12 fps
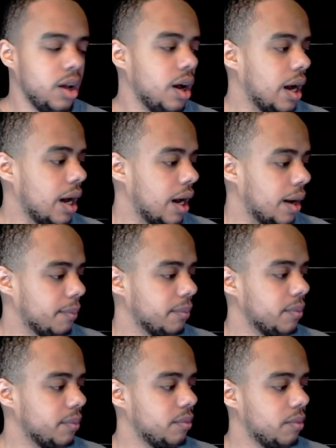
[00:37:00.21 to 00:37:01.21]

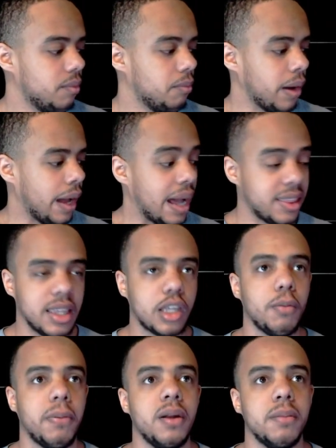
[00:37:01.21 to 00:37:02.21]
But I think you
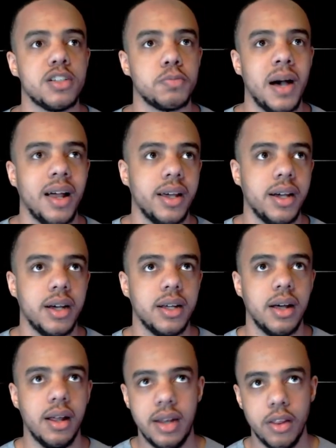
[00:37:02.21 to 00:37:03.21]
put him in a spot,
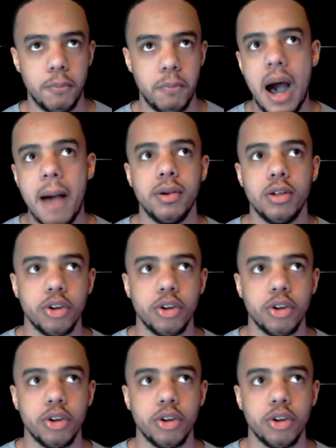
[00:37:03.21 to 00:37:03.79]
another popular